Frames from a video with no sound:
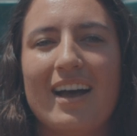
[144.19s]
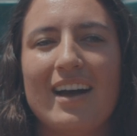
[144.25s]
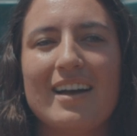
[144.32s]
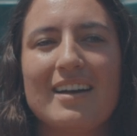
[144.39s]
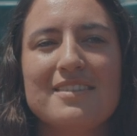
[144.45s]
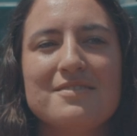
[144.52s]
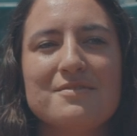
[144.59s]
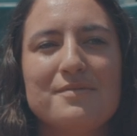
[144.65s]

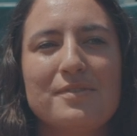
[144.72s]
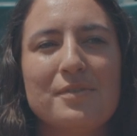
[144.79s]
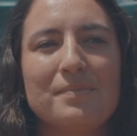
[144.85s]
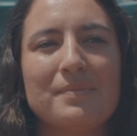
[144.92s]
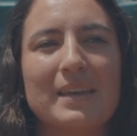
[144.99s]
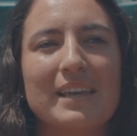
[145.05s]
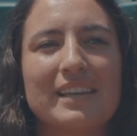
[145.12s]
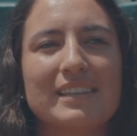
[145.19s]
I will
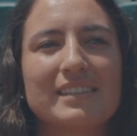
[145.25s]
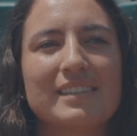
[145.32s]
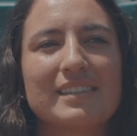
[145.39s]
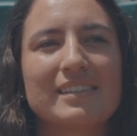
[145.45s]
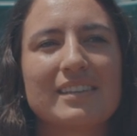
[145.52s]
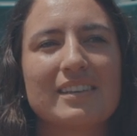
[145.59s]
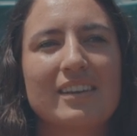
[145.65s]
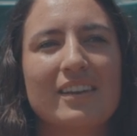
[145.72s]

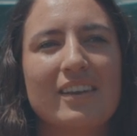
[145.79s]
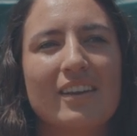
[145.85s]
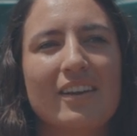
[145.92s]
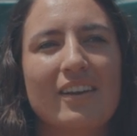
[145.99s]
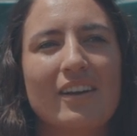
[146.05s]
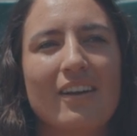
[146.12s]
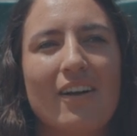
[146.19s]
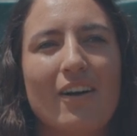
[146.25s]
miss
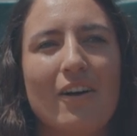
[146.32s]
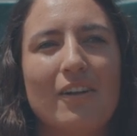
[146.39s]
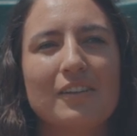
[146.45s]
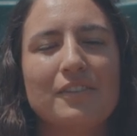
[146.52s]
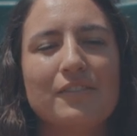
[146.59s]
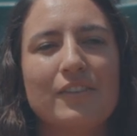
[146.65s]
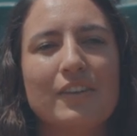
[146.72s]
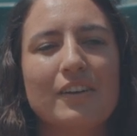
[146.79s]
all
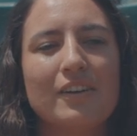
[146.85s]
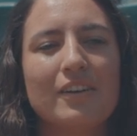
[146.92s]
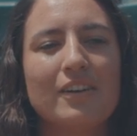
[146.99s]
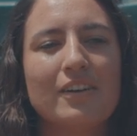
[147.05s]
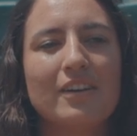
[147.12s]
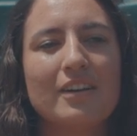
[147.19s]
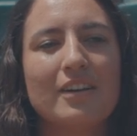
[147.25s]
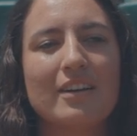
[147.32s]
of
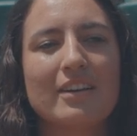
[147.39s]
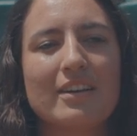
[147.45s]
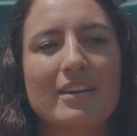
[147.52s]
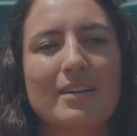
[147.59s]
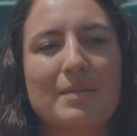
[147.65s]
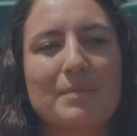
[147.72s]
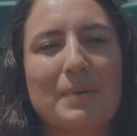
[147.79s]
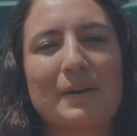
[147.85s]
their
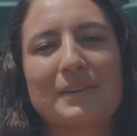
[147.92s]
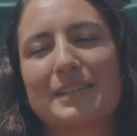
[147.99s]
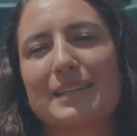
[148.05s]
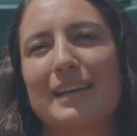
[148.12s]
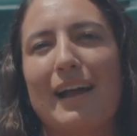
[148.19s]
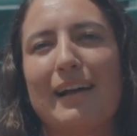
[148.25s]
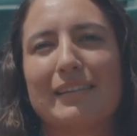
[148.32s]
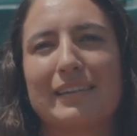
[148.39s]

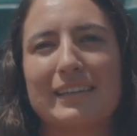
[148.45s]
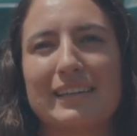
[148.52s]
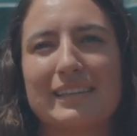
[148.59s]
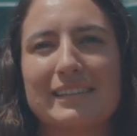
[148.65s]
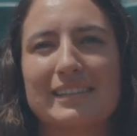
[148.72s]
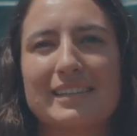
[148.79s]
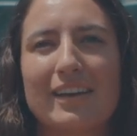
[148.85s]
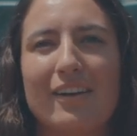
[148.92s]

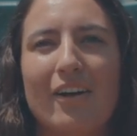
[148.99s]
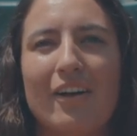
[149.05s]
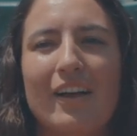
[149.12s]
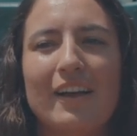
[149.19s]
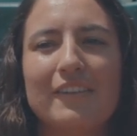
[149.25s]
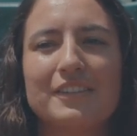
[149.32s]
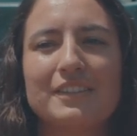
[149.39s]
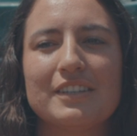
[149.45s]
personalities. They all
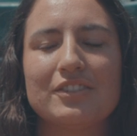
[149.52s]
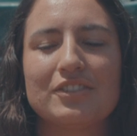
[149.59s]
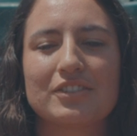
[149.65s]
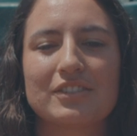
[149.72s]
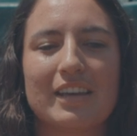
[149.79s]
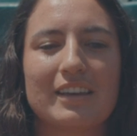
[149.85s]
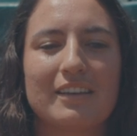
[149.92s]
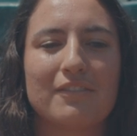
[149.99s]
have
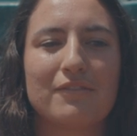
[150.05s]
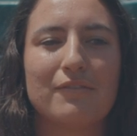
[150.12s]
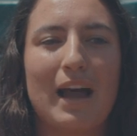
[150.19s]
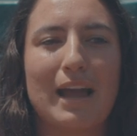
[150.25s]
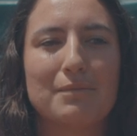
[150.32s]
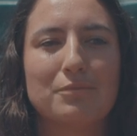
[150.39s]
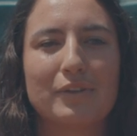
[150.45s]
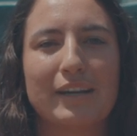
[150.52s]
such like
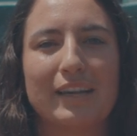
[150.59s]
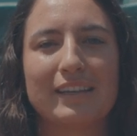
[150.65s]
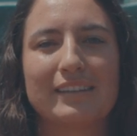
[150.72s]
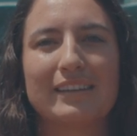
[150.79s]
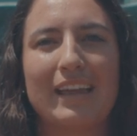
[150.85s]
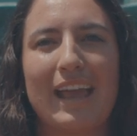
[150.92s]
vibrant